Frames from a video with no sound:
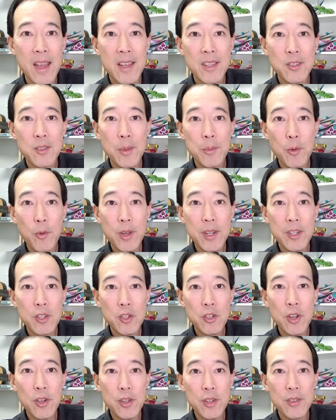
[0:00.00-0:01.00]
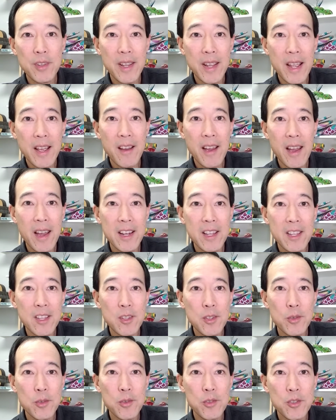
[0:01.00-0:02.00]
So I'm going to show you now how to
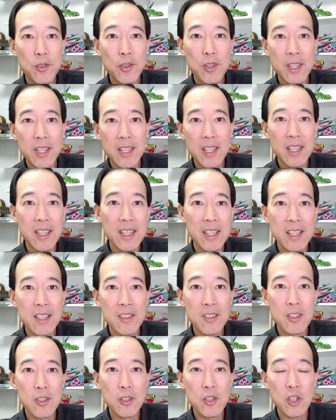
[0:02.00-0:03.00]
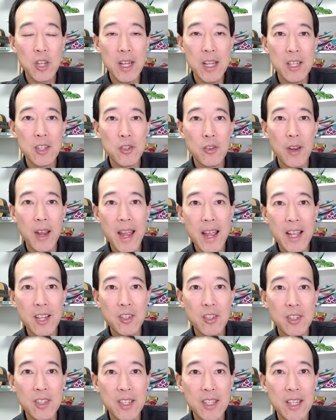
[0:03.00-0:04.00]
use your key to change your
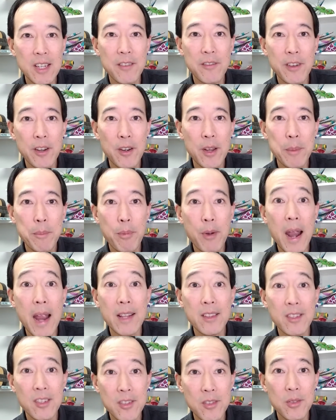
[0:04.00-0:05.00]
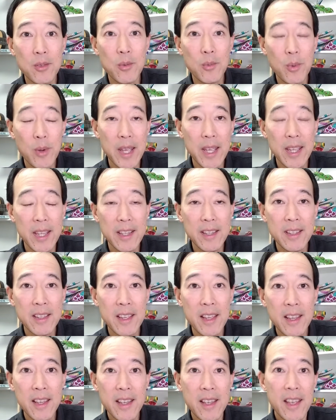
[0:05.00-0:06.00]
action in a very practical way.
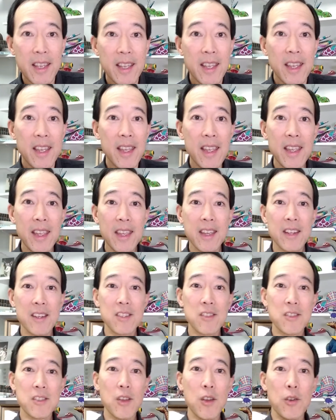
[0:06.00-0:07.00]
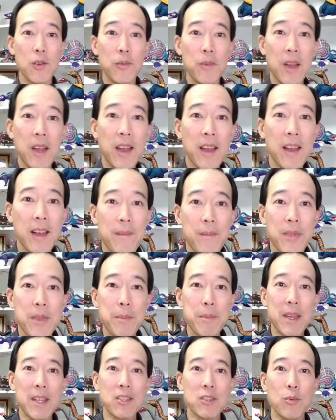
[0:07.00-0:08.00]
And so the
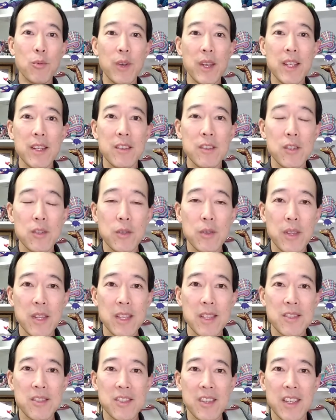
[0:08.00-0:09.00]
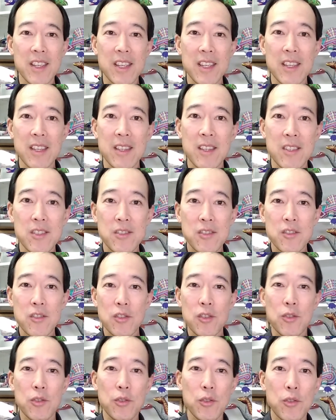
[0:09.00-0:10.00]
best way to do this is
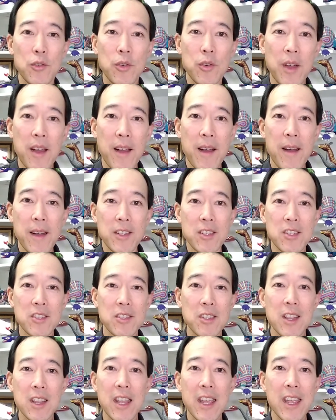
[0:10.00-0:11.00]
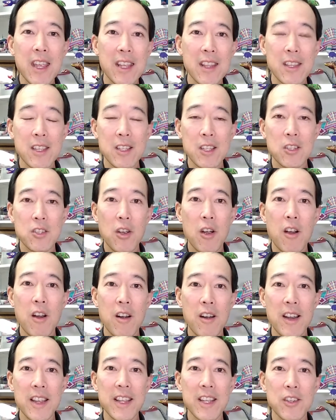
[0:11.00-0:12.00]
to just lay the
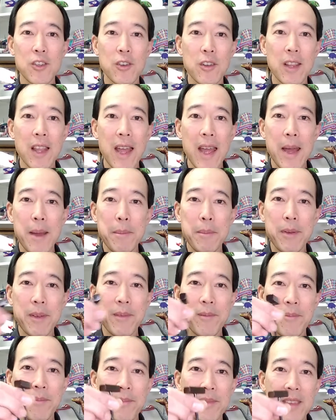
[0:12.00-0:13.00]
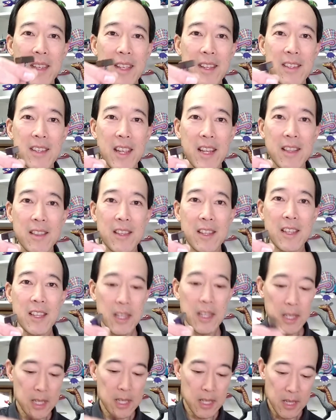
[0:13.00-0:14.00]
guitar in your lap and take the
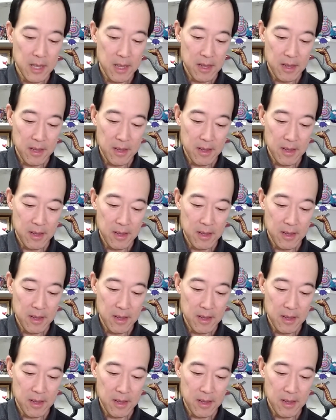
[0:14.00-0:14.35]
key